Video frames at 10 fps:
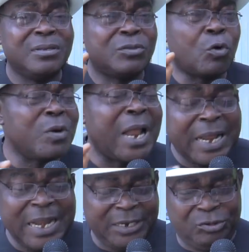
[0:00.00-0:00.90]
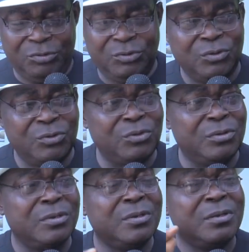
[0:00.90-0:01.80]
to win an election,
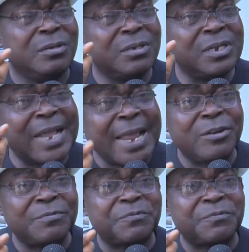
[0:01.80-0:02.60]
the kind